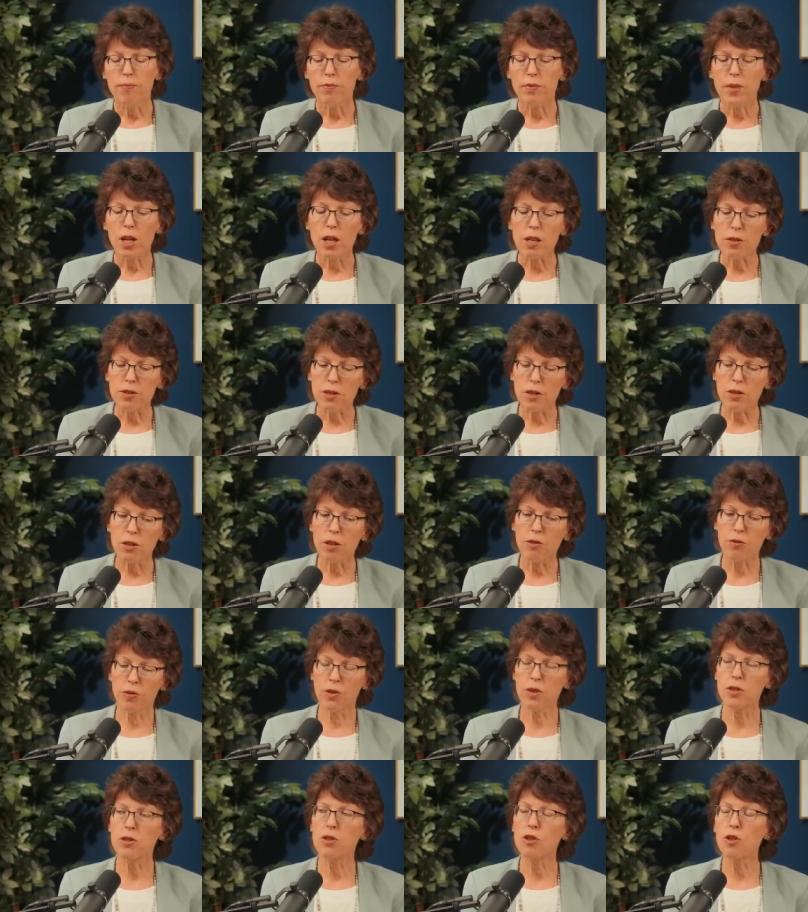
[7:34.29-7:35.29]
He said the
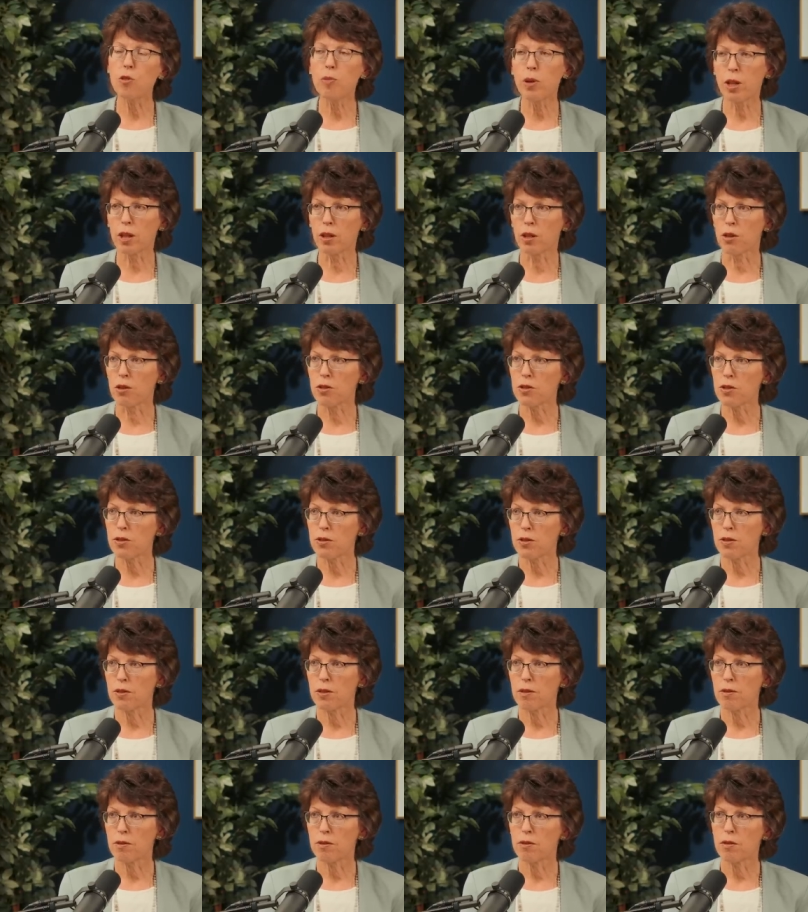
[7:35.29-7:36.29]
first two pillars
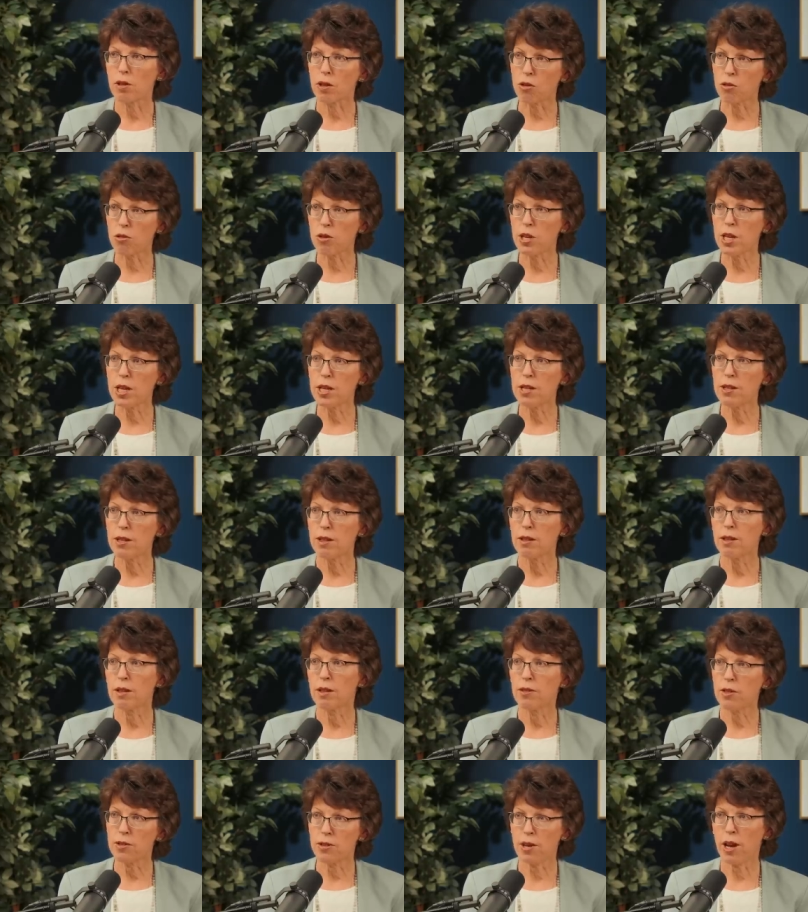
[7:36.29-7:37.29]
the creed,
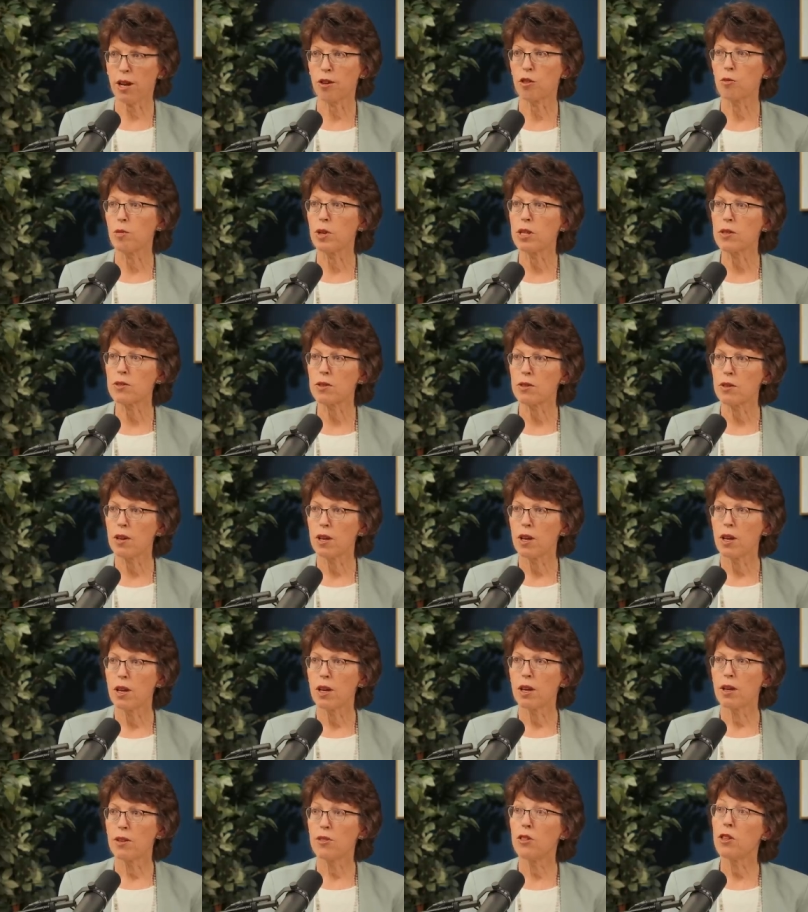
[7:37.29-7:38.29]
and the sacraments,
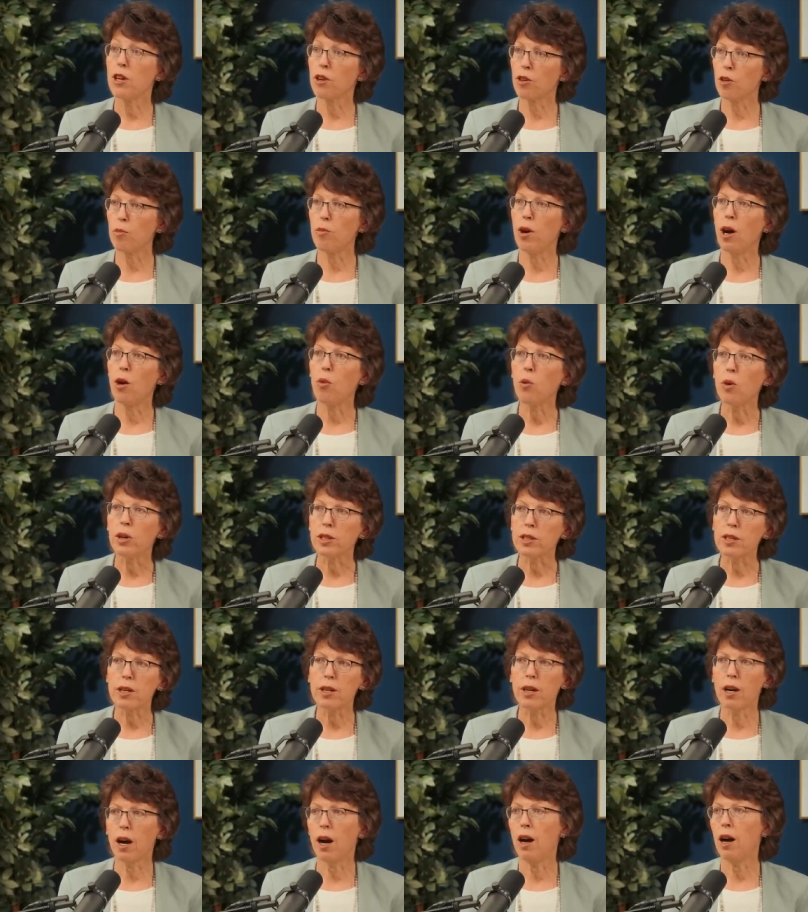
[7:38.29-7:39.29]
they're about what
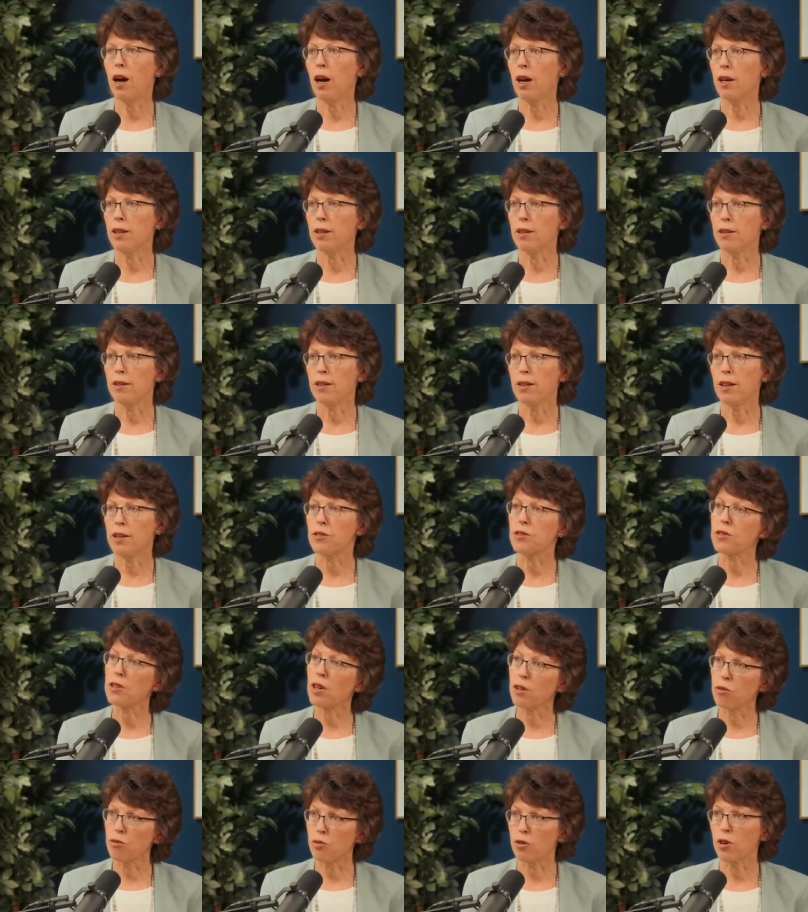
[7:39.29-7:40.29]
God has
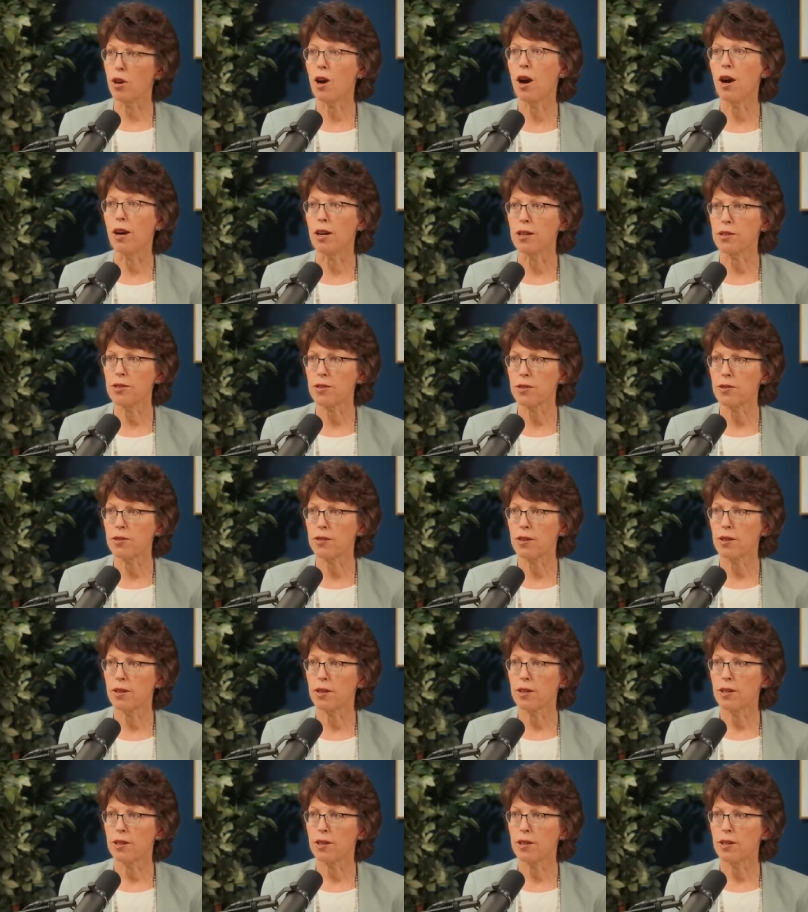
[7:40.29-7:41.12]
done for us.